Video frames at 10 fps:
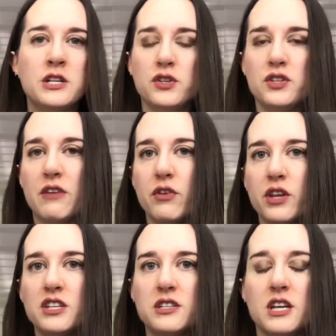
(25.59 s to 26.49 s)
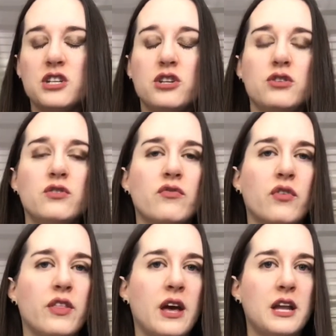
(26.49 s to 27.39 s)
So definitely stay tuned
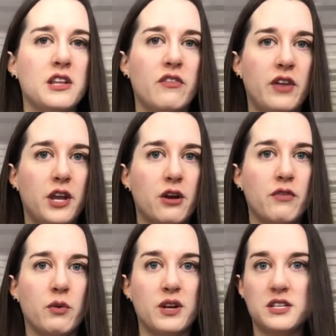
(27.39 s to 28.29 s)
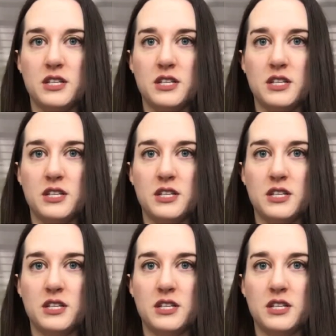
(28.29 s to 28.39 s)
for the end of the video if you want to